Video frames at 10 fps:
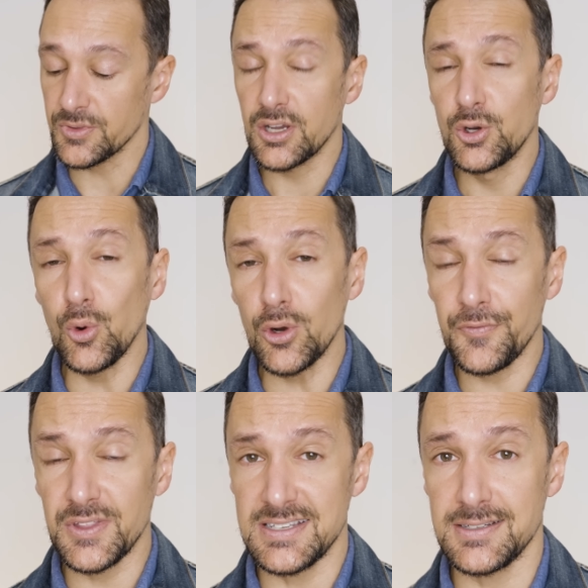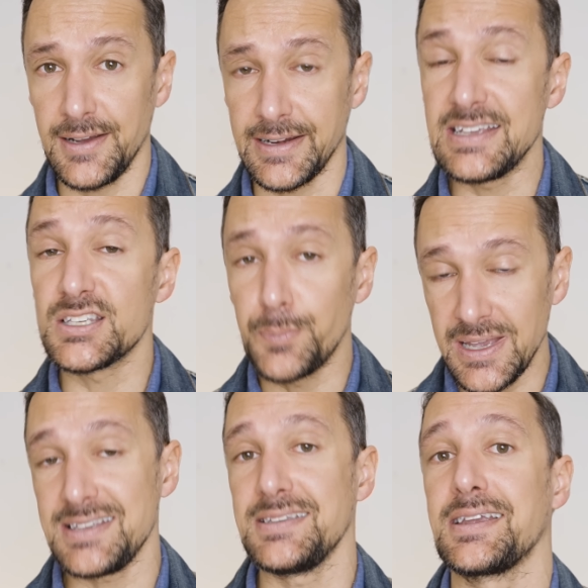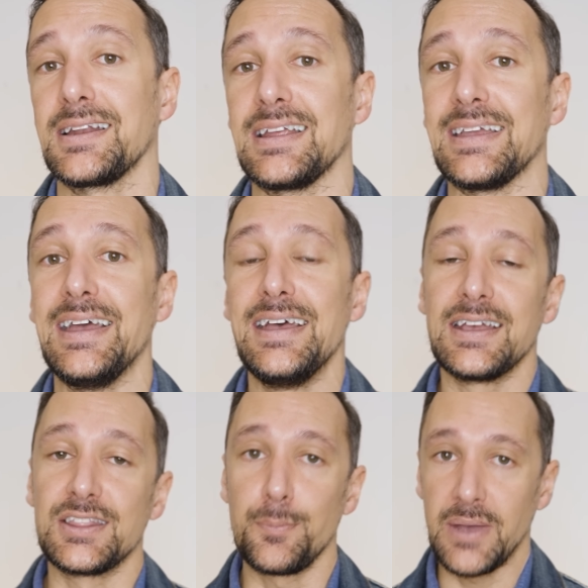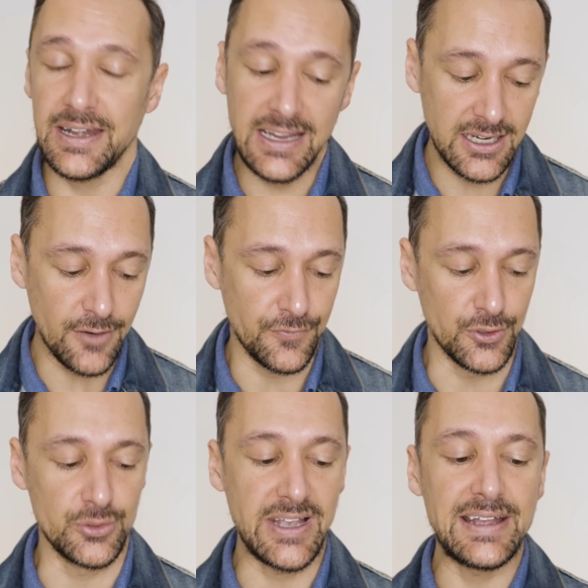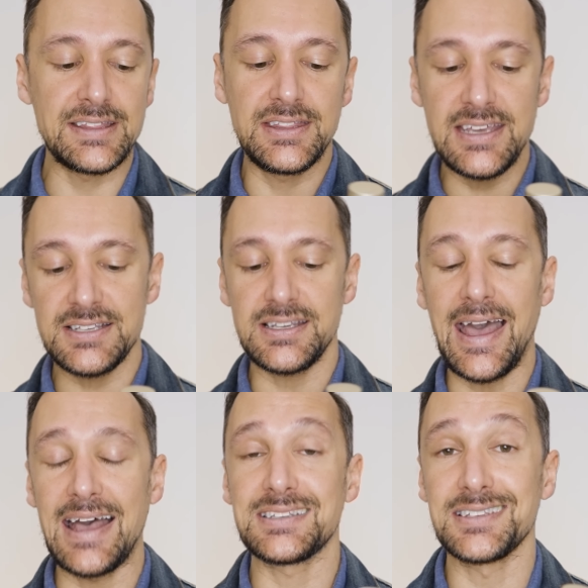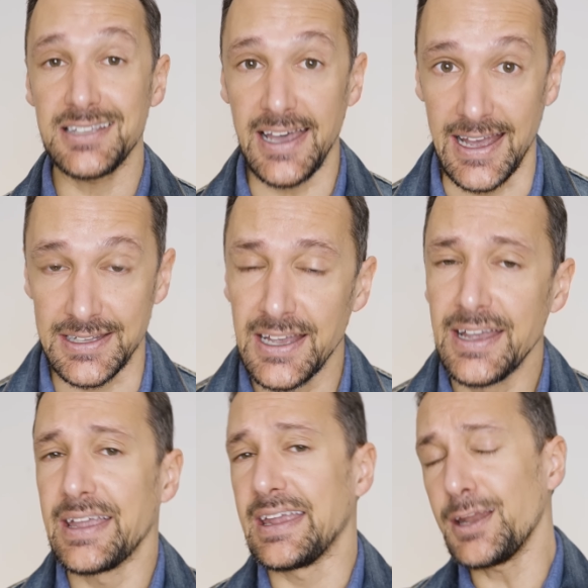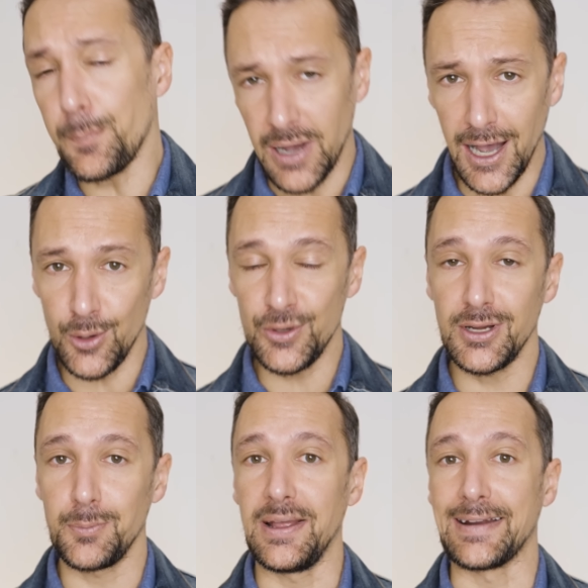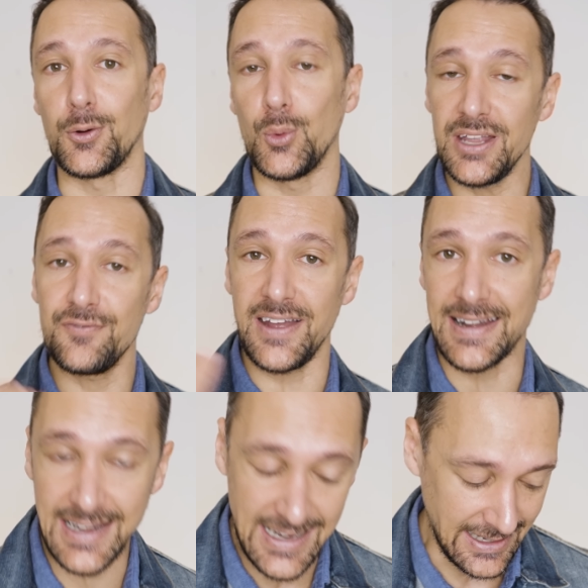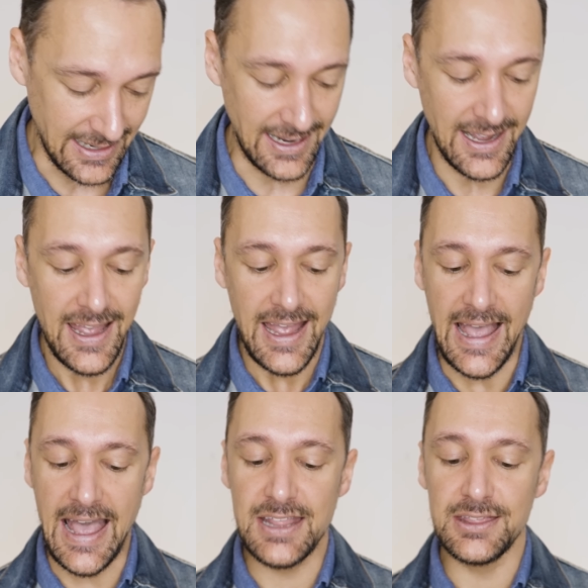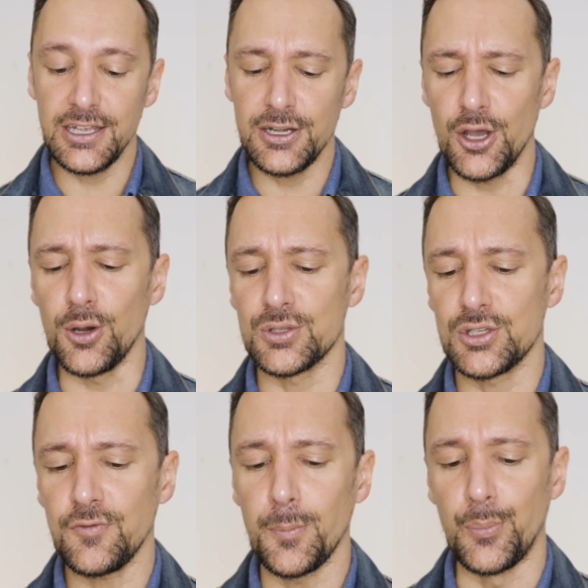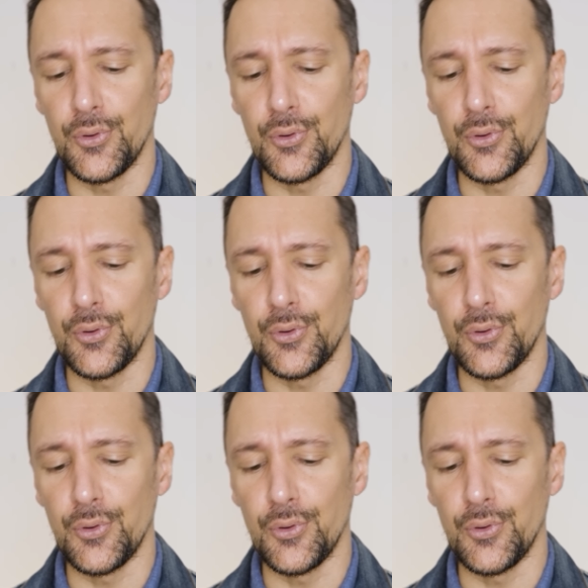the core of this line is basically the maninka fruit and this has that in a powdery blend with vanilla and the note of